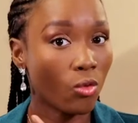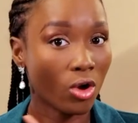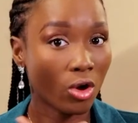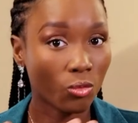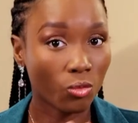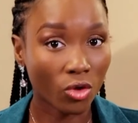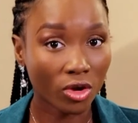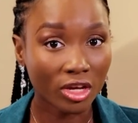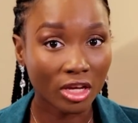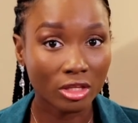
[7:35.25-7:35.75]
we're
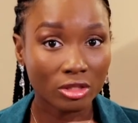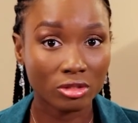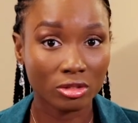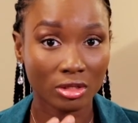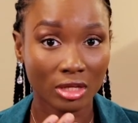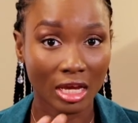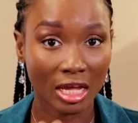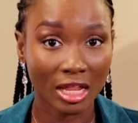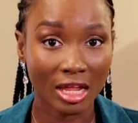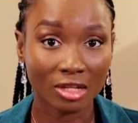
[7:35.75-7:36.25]
working
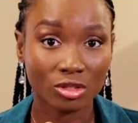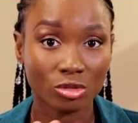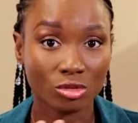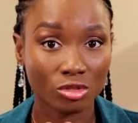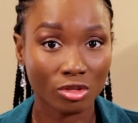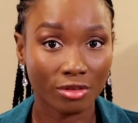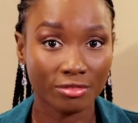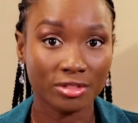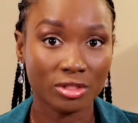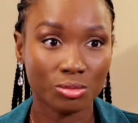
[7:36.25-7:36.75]
together to
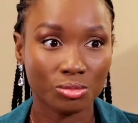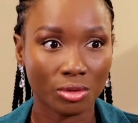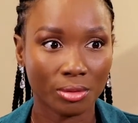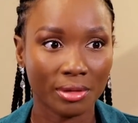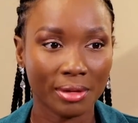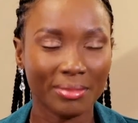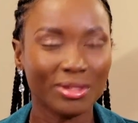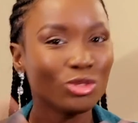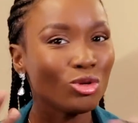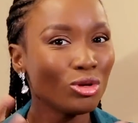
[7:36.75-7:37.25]
solve this
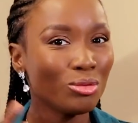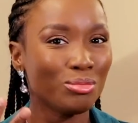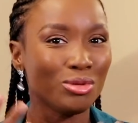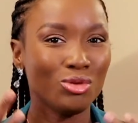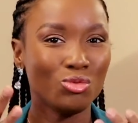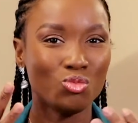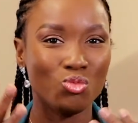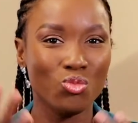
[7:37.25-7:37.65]
problem, it's going to be